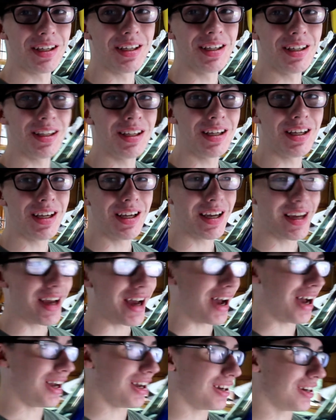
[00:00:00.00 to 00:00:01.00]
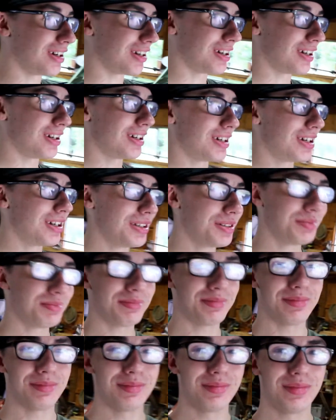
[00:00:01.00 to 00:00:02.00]
Yeah,
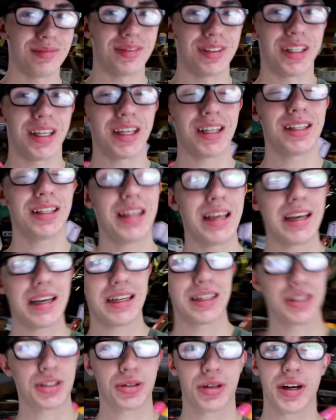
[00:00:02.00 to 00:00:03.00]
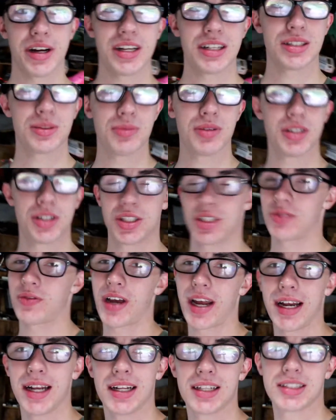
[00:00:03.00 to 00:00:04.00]
getting that just
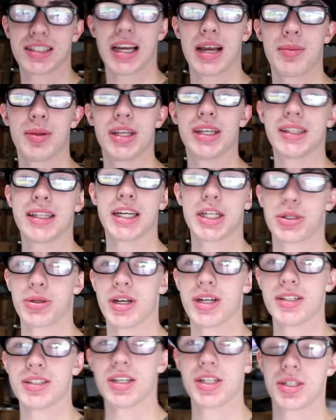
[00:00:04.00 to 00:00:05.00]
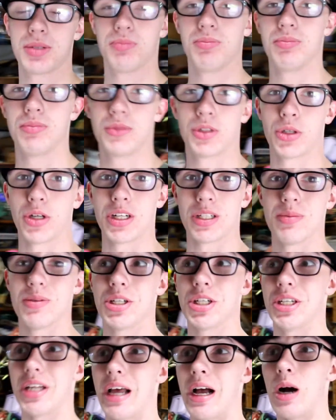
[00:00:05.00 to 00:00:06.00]
finding the time to get that
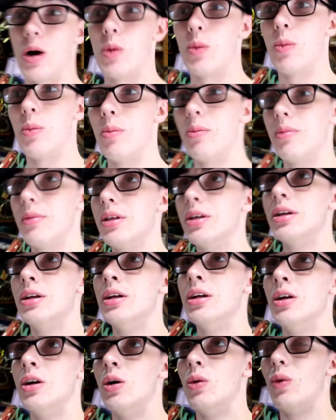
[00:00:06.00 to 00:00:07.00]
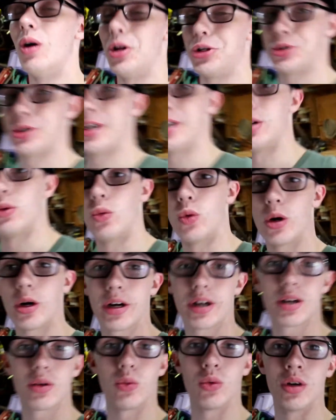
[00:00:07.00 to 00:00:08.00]
transmission out while trying to
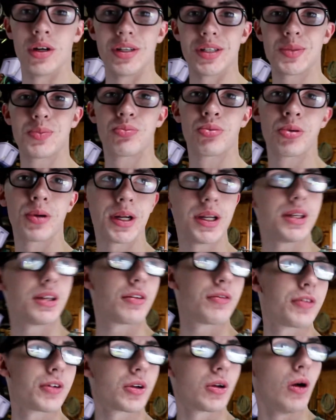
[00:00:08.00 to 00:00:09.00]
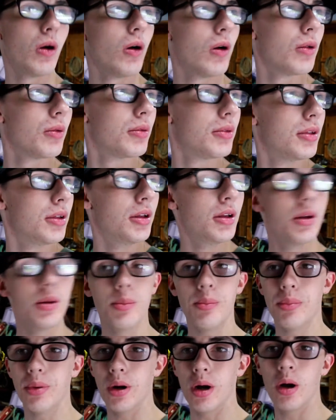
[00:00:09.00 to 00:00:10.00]
work was pretty difficult.
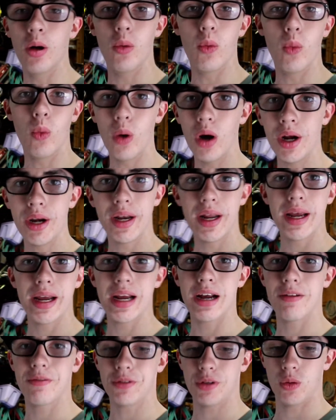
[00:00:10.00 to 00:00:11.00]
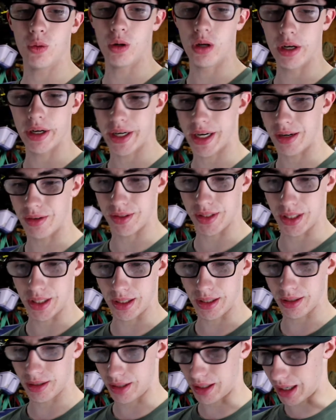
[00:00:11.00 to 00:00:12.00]
But one day after work, I was
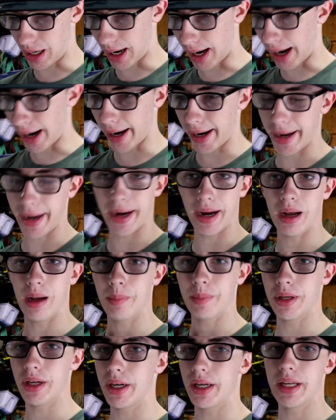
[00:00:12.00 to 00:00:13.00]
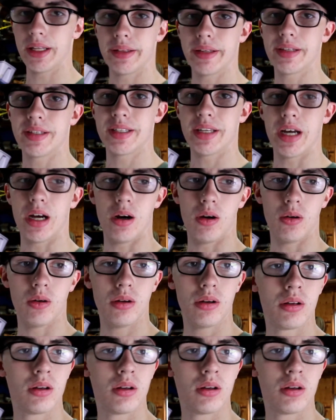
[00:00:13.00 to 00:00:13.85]
like, alright, I'm gonna get this out.